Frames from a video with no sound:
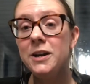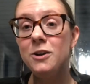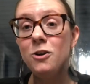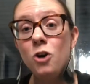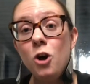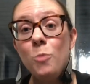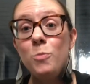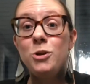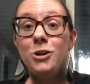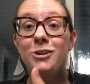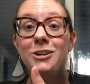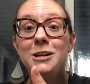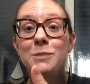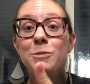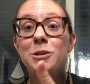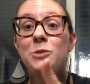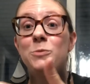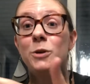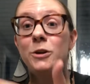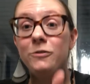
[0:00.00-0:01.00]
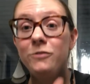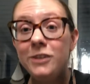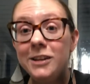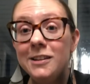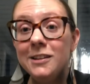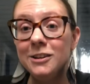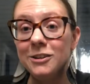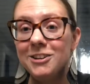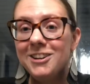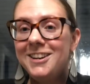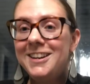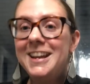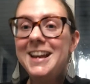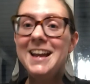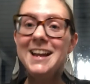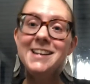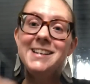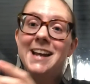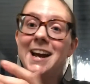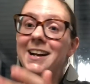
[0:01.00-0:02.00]
home, you're going to be the one feeling good,
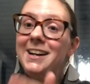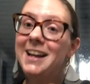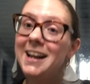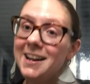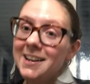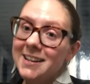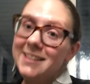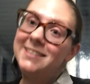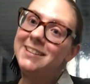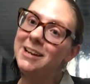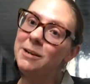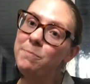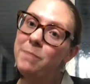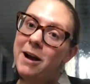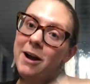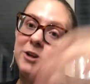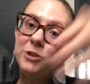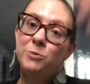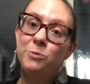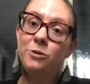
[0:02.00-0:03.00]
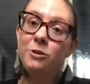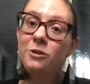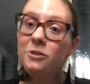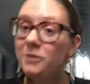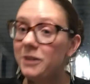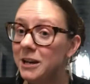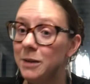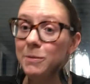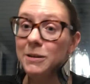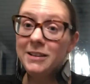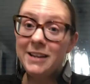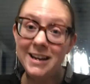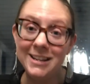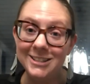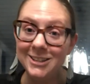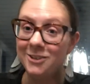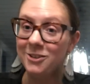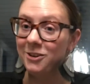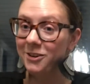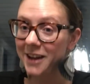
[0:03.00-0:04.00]
not gaining 10 pounds. We're all going to be
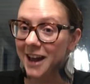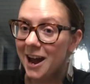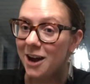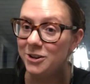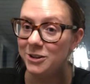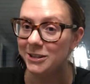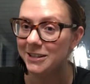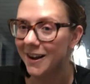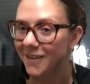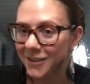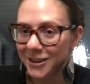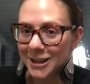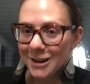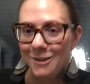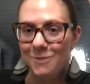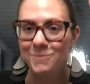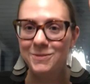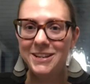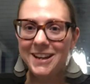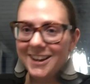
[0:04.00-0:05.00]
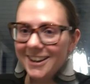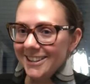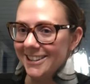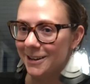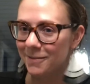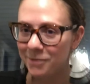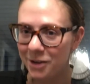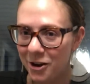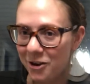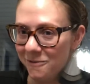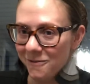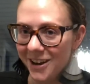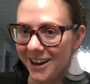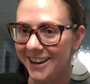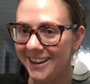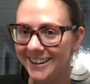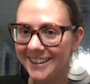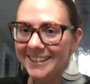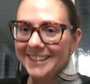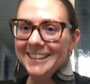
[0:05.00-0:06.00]
lazy on their couches after their potato chip
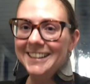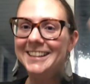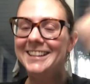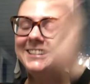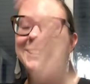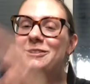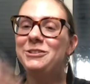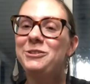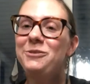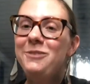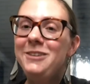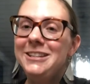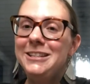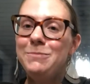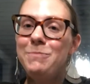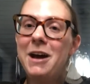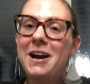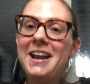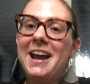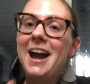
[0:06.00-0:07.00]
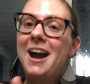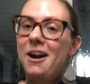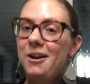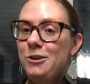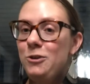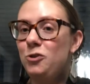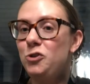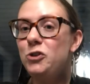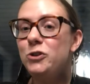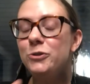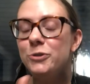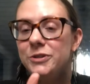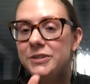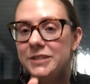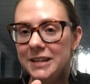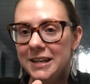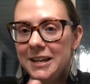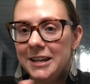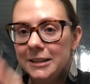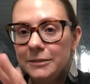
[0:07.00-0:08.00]
coma. So it's always about how you choose
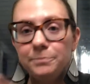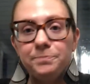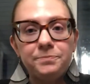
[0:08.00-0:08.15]
to eat.